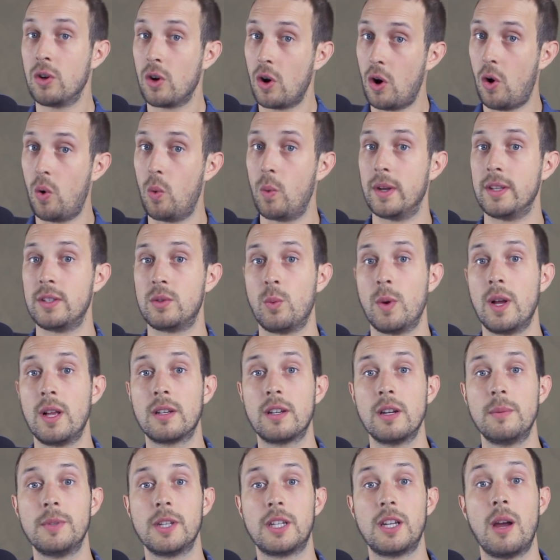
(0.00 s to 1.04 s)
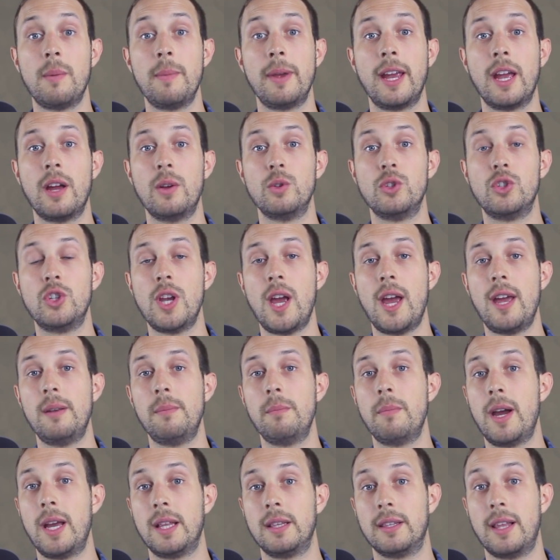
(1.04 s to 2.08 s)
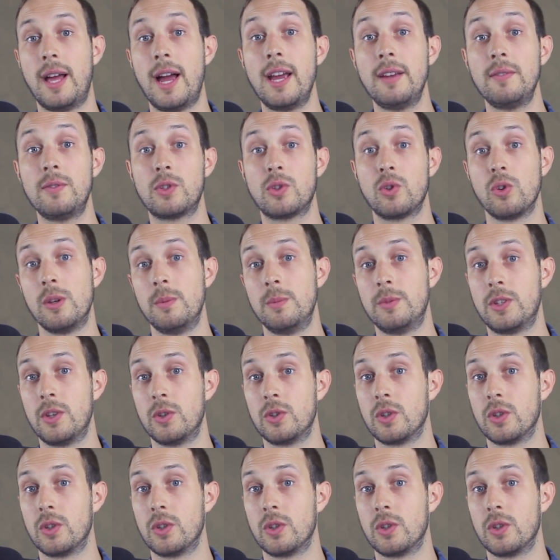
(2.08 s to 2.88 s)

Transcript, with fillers: You're always welcome to come hang out and chat in my live streams.